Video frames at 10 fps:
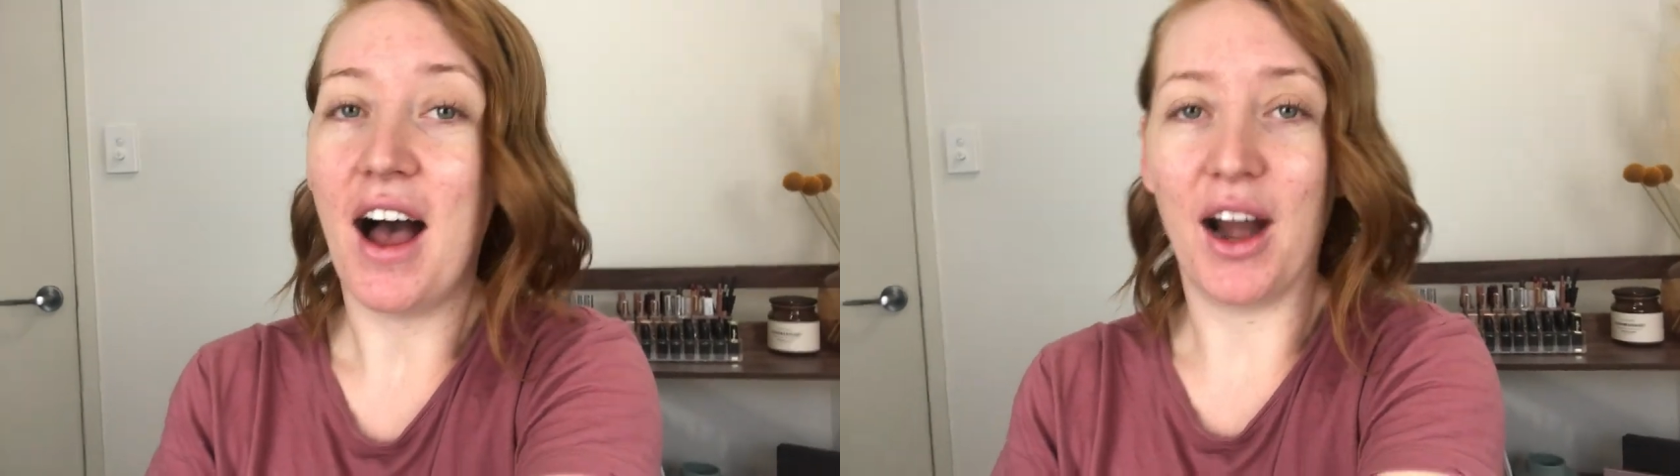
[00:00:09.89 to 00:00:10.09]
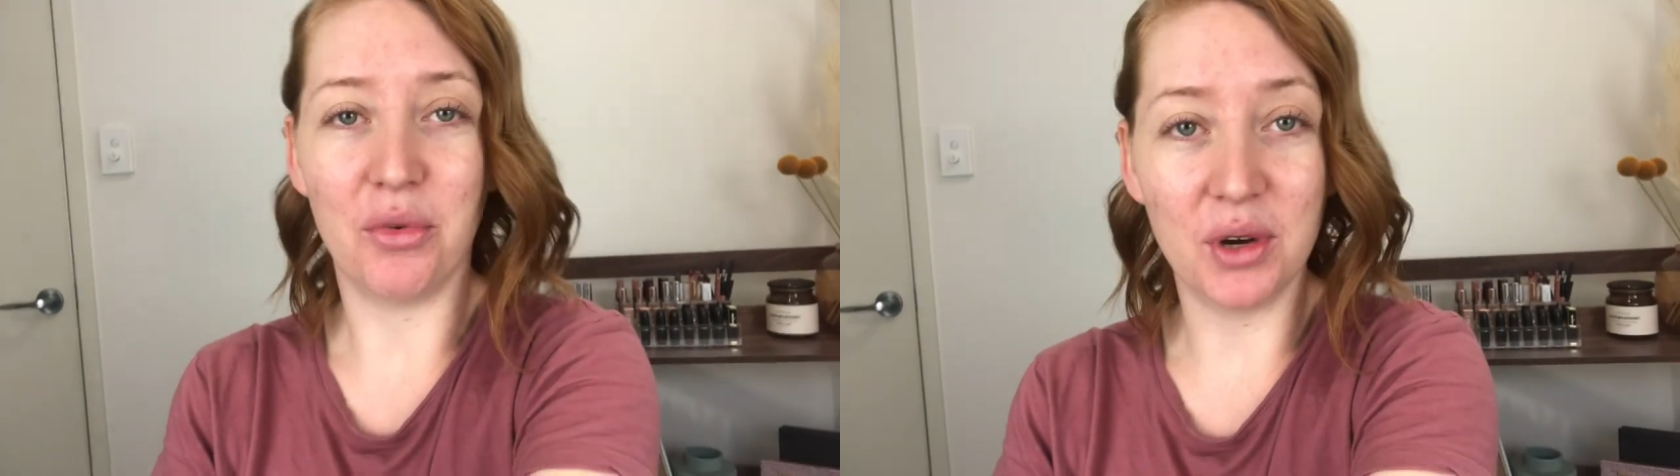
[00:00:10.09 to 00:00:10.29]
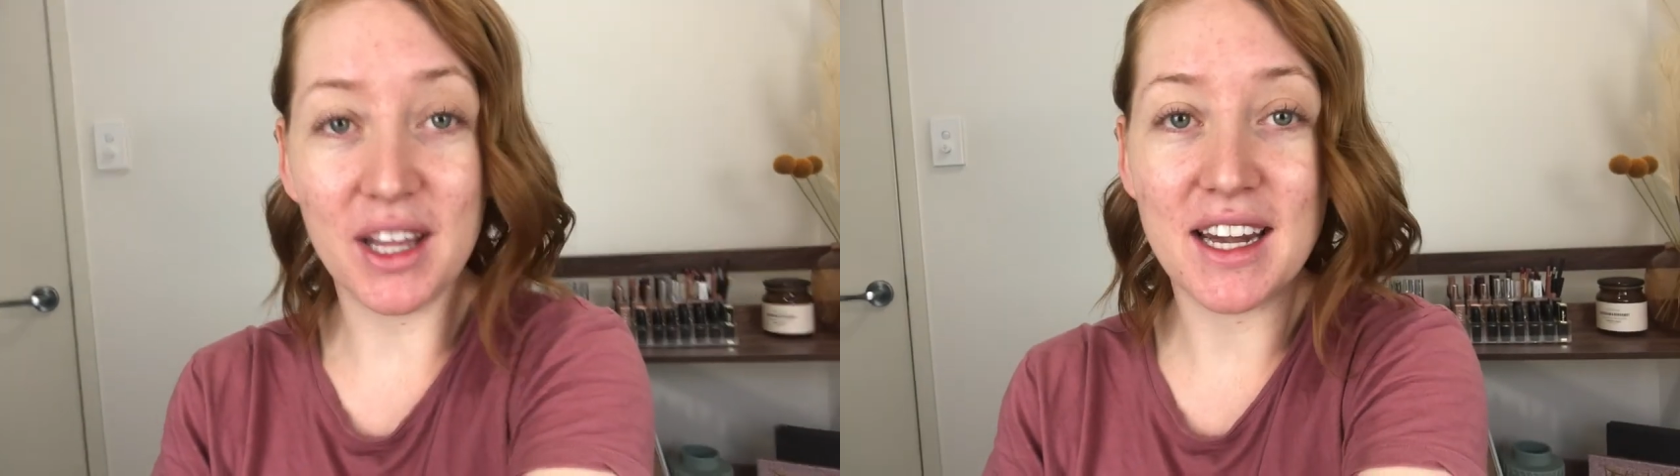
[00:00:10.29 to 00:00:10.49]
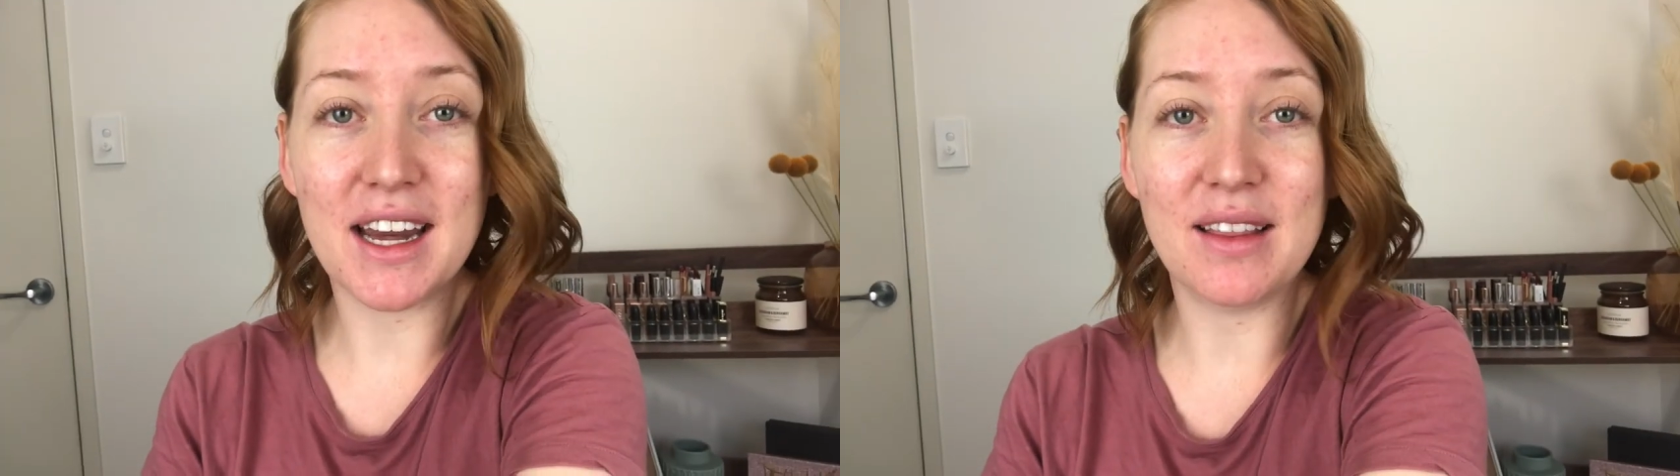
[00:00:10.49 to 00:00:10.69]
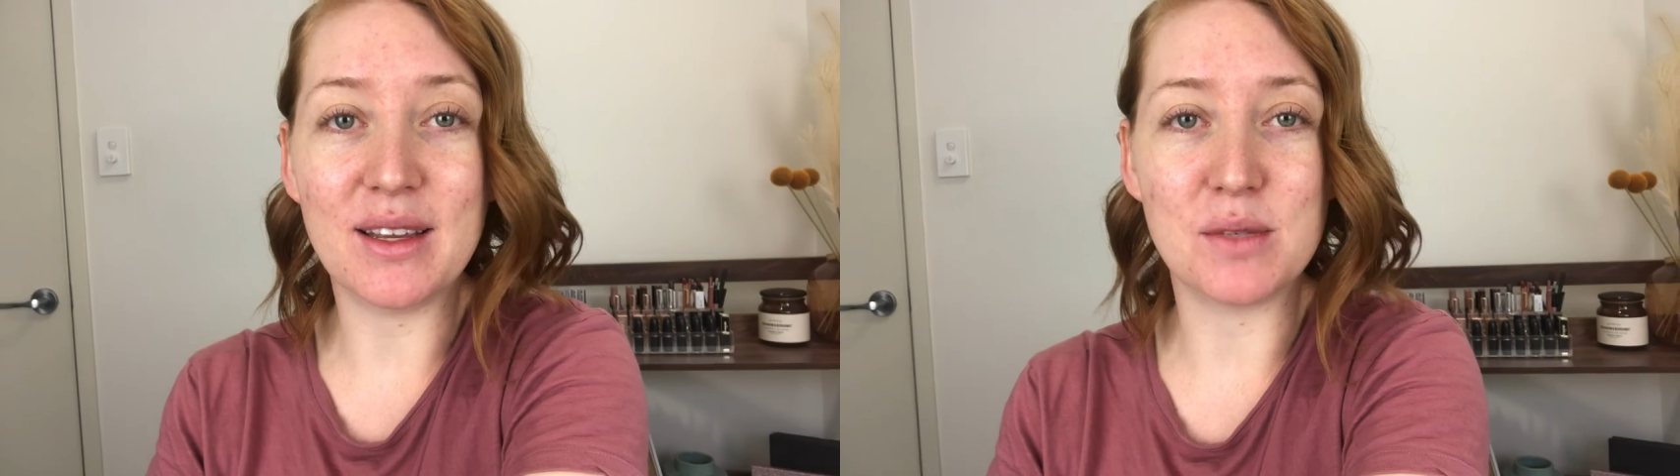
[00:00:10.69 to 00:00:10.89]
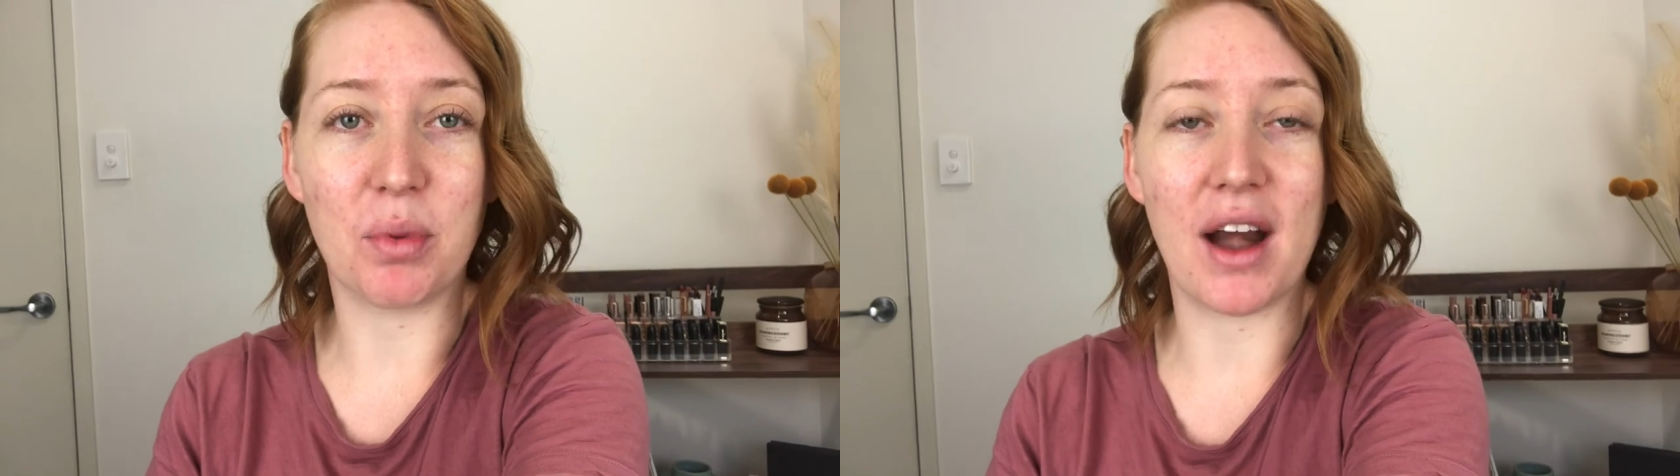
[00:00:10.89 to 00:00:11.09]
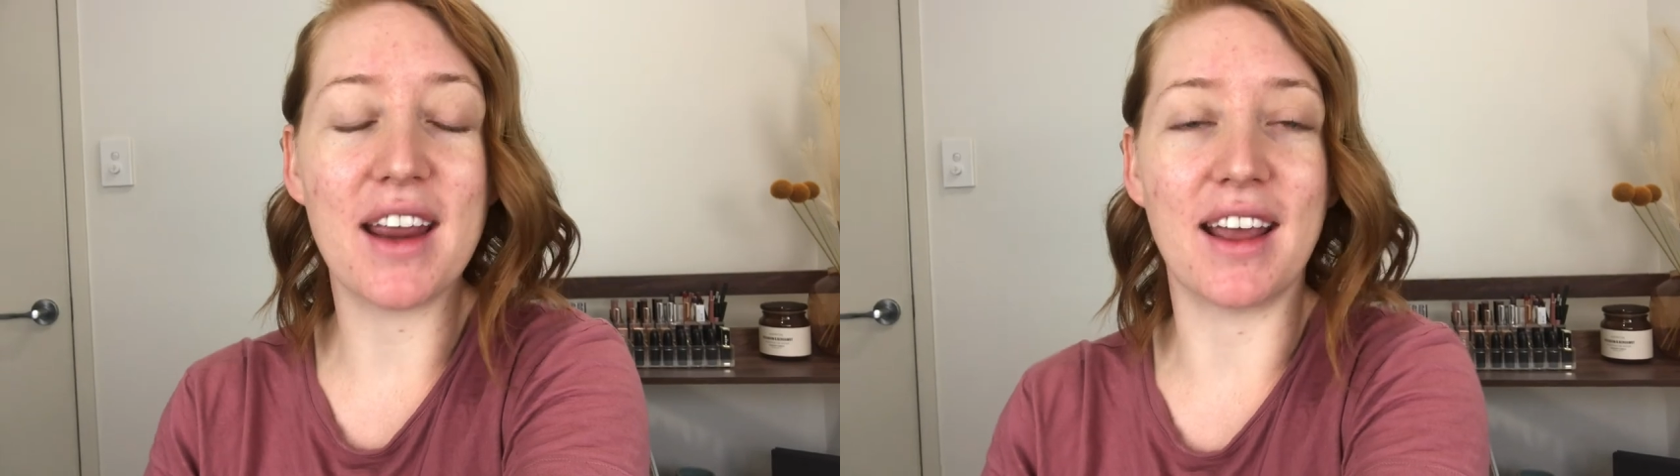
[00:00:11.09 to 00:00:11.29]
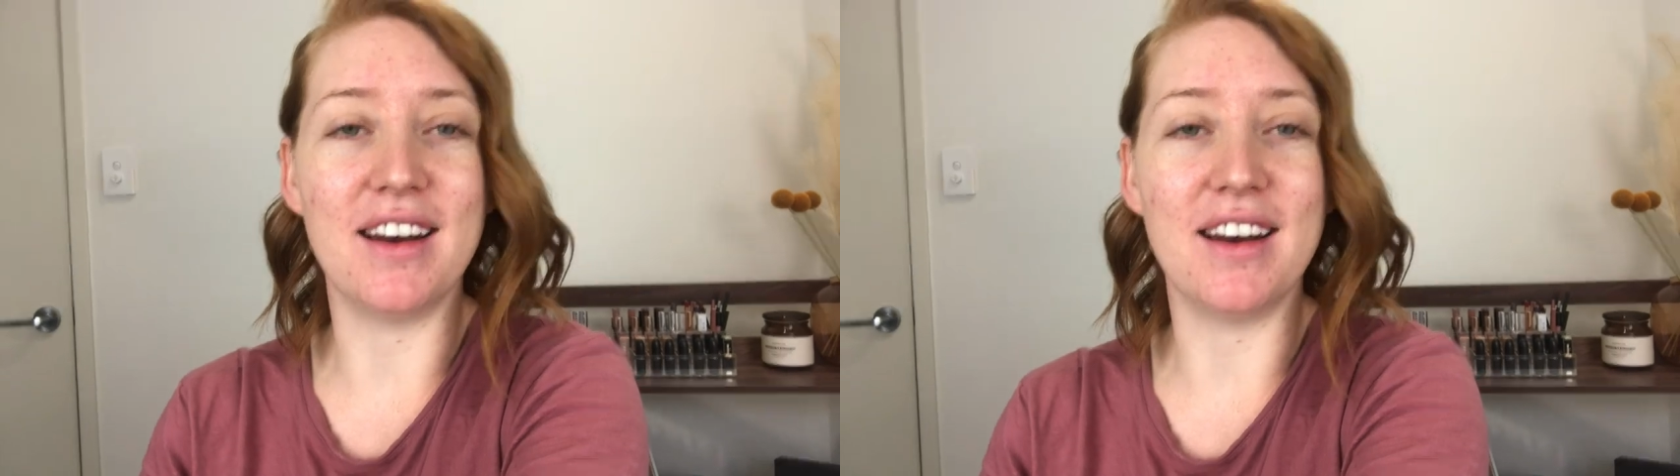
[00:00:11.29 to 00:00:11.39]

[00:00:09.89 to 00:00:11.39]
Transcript: I really need this break